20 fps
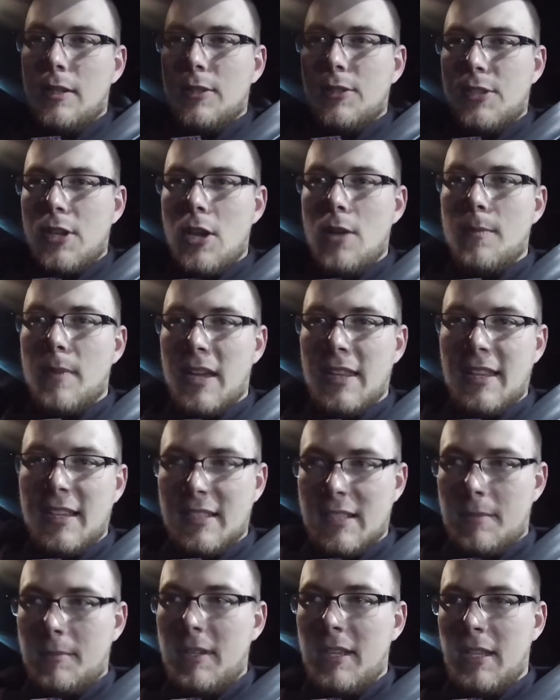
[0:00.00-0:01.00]
So I think that's
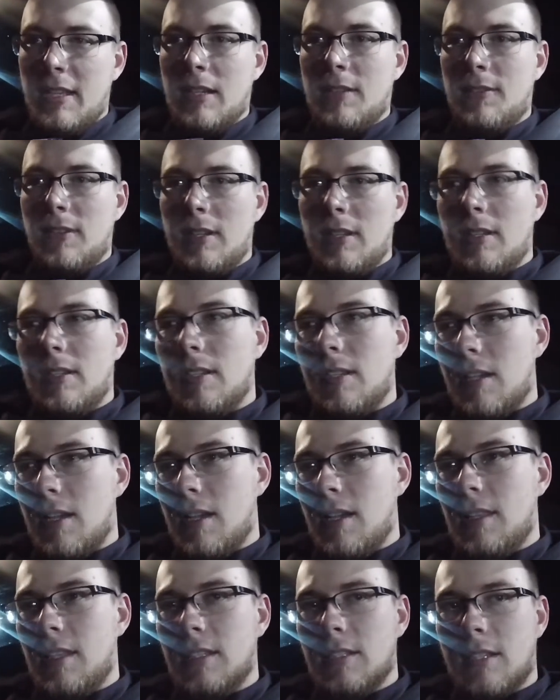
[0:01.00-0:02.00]
gonna be the end of it.
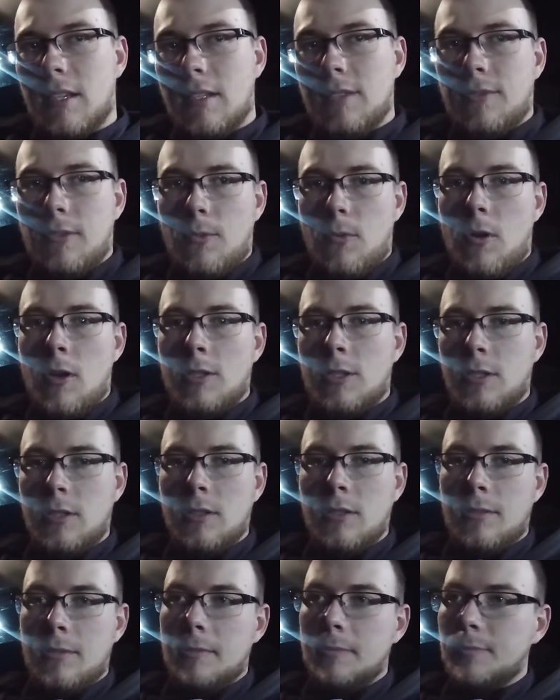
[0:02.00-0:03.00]
Thanks guys for watching,
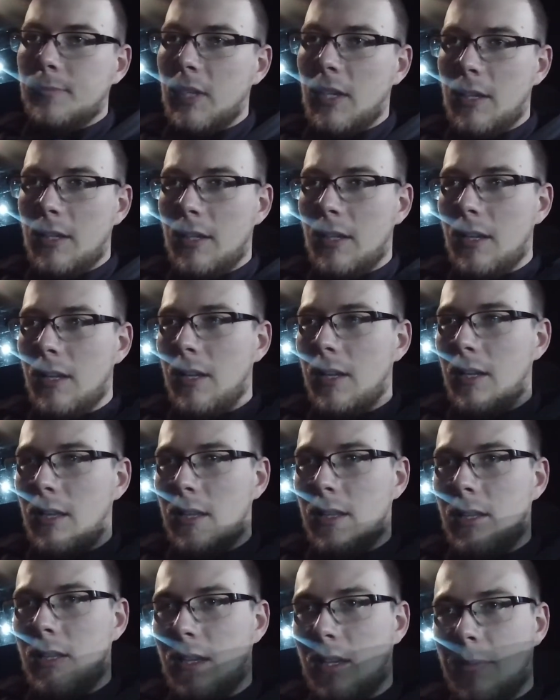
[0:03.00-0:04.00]
and
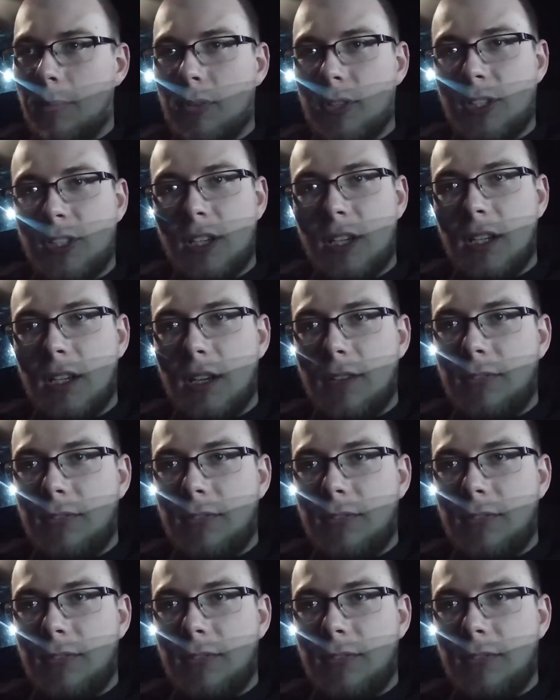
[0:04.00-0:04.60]
I appreciate it.